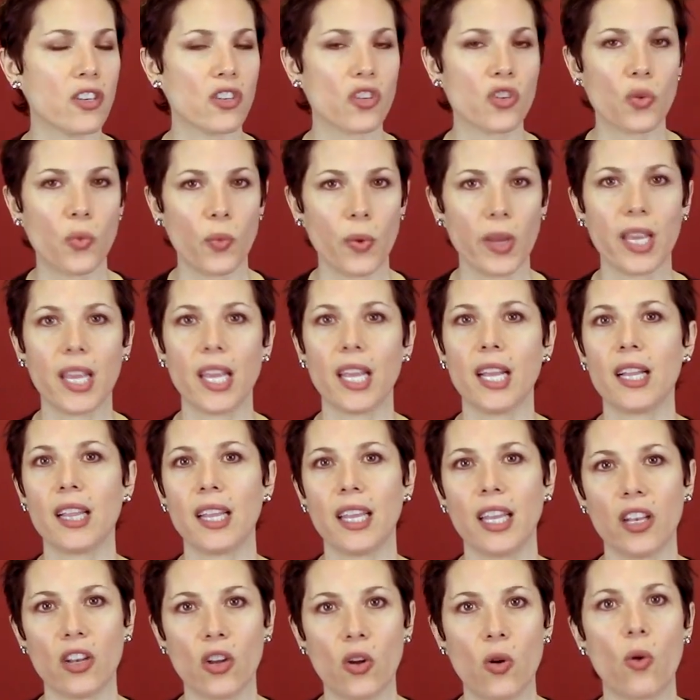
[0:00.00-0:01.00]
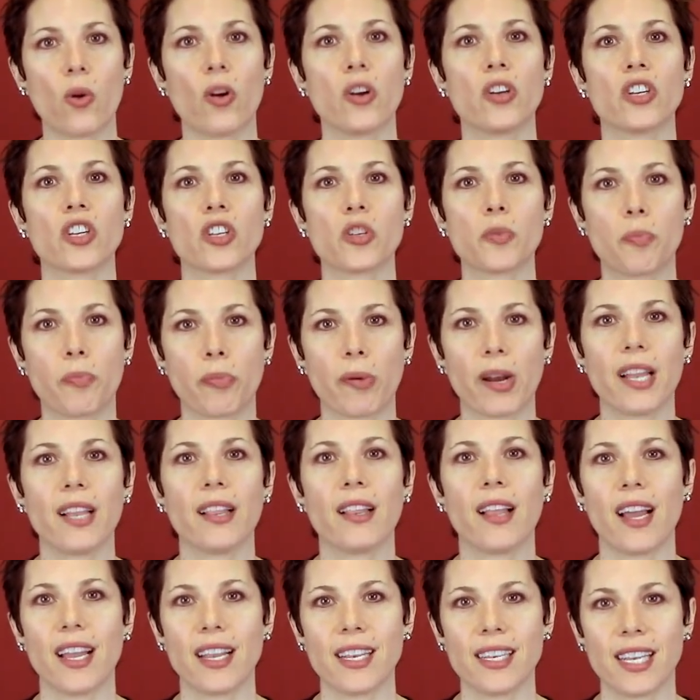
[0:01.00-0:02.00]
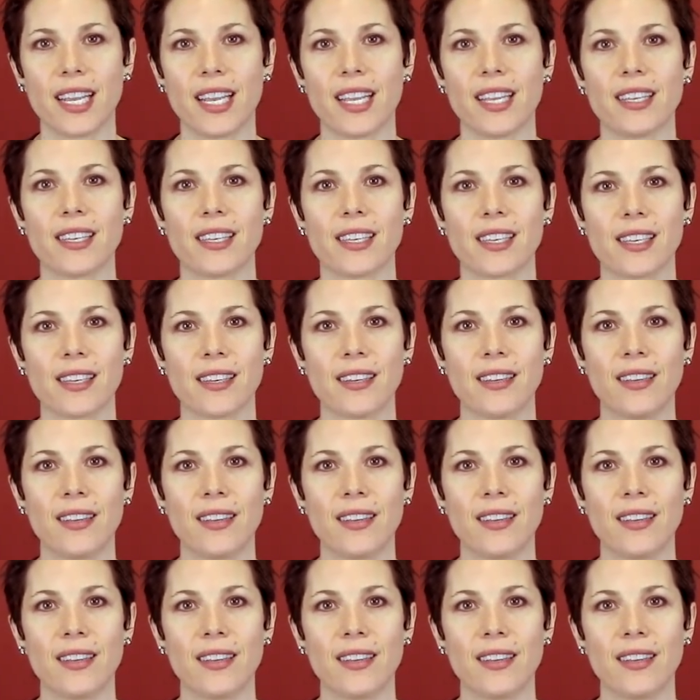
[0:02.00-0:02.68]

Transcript: squeaky clean, gorgeous, bright line days.